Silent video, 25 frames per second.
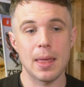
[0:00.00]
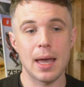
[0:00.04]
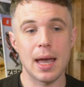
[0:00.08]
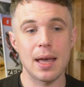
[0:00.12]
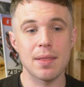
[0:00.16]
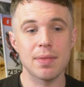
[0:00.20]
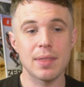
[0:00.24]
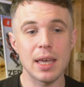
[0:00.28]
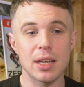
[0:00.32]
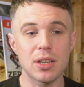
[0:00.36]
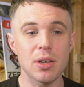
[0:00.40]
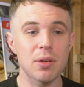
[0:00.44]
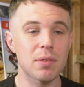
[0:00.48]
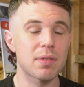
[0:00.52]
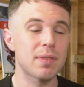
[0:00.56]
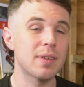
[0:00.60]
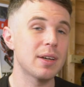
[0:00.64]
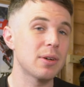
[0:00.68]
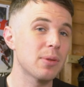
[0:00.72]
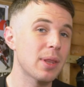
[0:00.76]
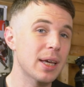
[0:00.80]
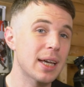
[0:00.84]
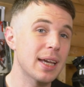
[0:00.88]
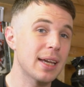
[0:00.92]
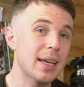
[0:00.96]
And they don't
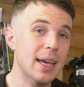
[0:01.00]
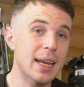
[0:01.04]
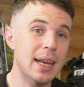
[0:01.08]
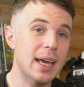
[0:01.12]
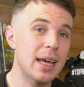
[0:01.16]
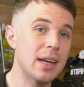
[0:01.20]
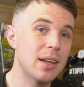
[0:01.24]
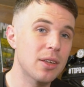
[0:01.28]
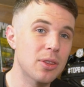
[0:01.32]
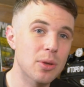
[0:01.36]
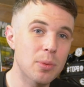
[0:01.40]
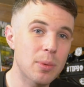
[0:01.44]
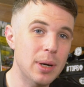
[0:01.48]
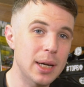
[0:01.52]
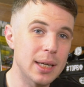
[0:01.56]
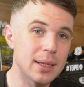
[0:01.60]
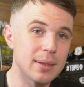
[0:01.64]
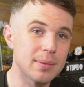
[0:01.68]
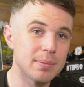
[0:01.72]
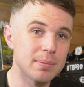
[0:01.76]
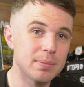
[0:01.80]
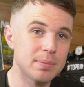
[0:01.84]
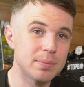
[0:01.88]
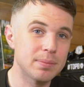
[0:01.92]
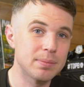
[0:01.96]
feel they could get it any other way.
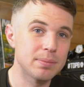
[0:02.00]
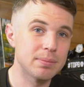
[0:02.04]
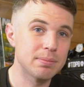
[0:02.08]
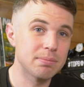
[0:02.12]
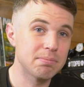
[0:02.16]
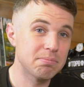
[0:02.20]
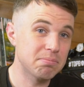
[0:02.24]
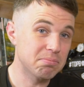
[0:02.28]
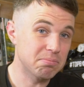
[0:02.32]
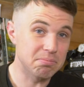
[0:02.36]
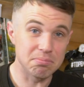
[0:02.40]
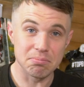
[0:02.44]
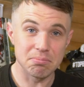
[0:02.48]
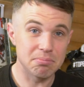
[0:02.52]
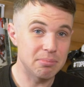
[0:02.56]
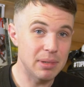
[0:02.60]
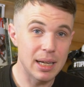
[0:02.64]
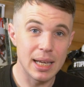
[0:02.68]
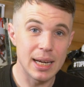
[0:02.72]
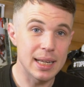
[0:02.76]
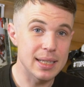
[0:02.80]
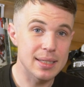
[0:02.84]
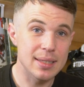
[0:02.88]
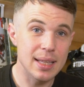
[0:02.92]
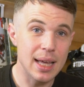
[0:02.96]

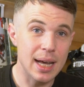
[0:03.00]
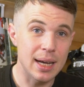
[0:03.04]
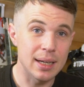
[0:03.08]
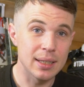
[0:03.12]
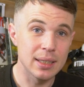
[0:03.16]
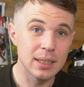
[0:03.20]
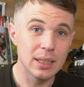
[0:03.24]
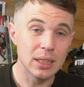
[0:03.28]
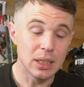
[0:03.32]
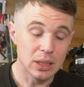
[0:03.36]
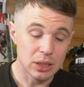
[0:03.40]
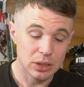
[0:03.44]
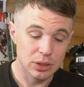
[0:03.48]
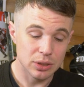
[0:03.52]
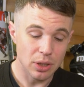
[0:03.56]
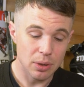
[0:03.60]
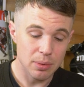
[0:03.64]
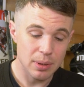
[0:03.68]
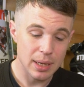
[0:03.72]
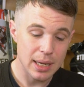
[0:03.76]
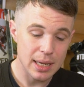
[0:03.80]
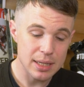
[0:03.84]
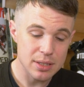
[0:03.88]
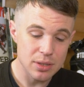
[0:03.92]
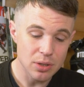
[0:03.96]
And it's that.
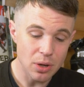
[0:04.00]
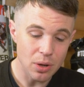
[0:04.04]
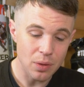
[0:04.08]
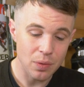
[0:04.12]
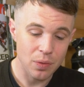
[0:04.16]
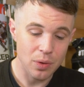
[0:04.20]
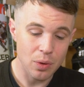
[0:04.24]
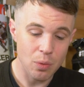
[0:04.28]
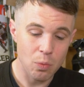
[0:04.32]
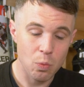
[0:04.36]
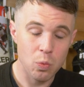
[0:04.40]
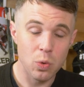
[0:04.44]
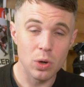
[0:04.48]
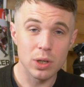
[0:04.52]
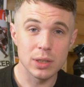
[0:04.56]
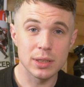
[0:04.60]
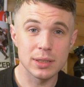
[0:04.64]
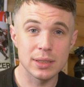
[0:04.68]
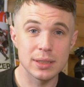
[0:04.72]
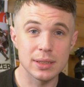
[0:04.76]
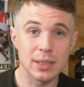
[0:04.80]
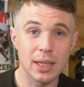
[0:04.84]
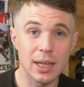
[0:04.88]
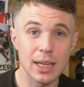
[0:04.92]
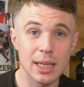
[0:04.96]
So it's not that one
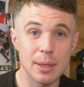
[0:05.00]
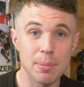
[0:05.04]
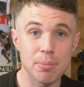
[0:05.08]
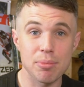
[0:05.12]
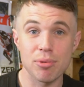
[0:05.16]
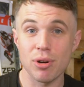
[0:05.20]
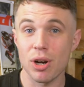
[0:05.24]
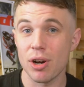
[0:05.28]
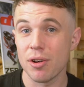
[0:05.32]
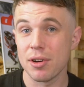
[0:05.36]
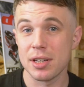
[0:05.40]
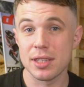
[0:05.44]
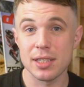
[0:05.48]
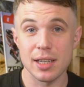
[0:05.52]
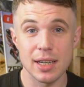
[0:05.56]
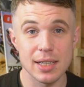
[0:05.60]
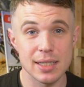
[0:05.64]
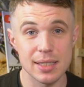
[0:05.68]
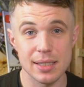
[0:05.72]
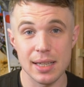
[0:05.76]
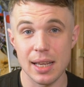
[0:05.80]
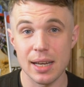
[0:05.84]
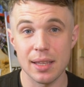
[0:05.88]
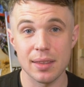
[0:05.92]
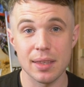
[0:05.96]
side
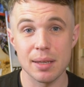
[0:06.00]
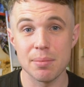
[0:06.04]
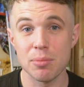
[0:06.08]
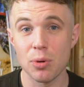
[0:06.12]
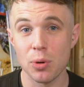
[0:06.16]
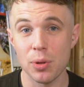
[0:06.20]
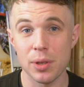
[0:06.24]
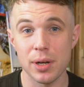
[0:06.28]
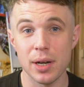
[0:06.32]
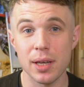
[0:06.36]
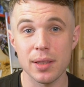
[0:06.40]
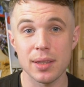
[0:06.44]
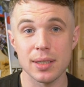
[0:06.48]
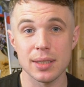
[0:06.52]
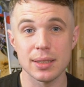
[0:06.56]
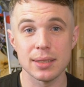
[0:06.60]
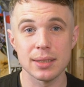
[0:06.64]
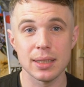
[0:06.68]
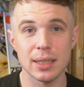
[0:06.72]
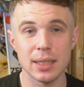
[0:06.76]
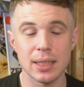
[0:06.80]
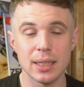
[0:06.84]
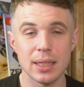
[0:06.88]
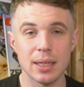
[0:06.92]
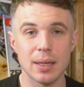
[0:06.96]
prioritizes anything more than
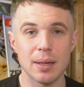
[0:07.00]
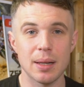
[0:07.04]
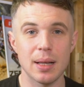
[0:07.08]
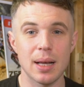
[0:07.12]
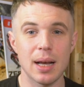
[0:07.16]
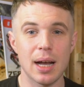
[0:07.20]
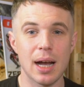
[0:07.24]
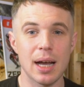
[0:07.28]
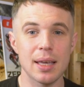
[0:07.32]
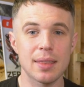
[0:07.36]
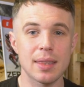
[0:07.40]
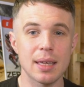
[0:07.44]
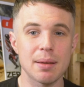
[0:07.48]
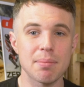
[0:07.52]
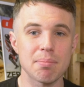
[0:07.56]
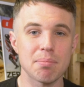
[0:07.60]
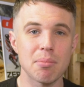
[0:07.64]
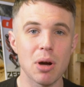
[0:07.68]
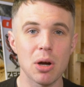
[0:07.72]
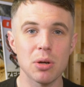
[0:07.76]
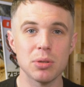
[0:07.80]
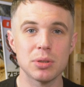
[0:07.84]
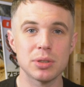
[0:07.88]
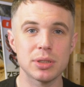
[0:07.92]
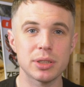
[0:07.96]
others. I think
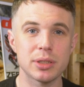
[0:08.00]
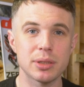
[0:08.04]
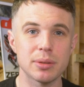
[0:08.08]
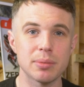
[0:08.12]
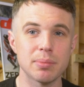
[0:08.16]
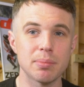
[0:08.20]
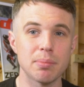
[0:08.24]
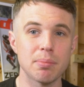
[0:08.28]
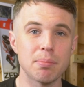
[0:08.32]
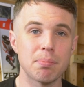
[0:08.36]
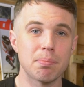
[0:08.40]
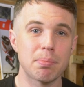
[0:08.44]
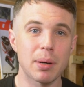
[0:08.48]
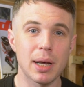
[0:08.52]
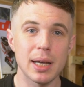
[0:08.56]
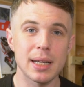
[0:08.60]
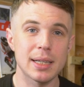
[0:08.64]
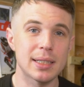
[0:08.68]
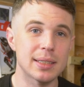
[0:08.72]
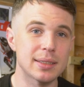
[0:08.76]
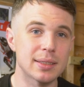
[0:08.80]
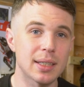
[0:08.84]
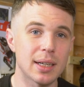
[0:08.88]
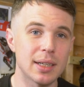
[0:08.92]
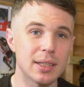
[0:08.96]
most bike
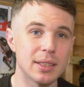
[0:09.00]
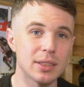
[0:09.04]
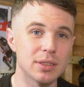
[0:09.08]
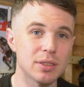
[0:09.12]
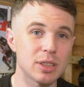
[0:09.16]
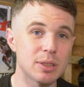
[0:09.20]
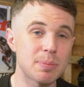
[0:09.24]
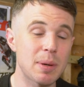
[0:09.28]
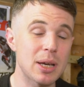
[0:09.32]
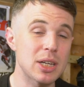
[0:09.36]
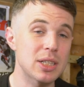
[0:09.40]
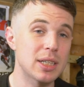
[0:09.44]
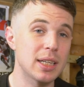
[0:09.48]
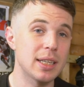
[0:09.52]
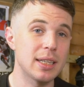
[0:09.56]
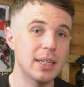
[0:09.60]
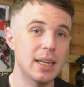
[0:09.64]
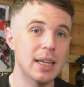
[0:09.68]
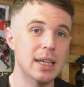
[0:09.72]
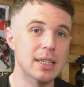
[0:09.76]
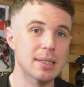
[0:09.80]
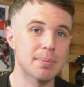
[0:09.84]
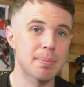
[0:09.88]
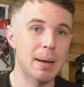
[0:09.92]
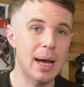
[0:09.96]
designers, especially in
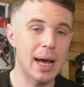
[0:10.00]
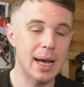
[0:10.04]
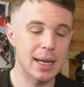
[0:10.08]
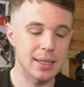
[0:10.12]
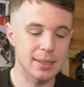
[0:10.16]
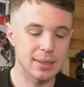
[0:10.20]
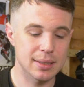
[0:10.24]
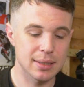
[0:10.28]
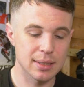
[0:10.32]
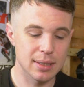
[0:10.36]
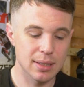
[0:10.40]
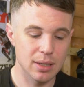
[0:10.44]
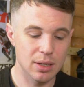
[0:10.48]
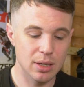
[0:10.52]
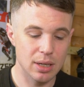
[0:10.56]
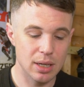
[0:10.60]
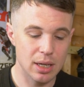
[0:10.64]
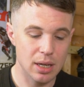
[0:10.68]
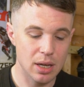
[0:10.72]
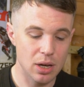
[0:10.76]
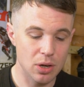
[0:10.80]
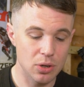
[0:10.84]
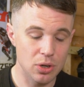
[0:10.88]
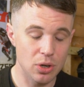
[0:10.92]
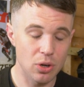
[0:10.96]
years past,
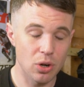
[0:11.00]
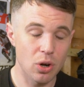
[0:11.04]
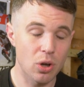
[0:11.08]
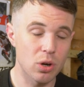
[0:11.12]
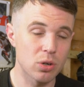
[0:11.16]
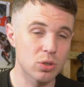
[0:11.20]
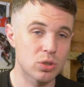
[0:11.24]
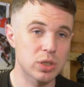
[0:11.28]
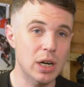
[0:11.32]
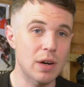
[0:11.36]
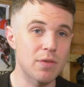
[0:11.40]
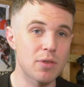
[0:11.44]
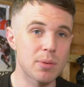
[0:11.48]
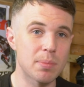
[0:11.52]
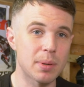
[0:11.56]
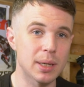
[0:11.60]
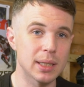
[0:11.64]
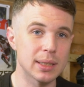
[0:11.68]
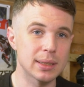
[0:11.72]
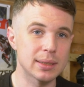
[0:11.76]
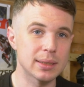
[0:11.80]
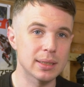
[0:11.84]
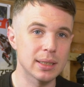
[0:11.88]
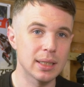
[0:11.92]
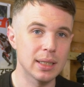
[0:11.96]
on your long travel
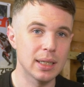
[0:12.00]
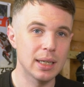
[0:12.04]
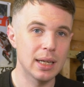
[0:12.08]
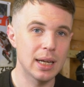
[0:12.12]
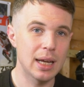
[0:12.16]
bikes,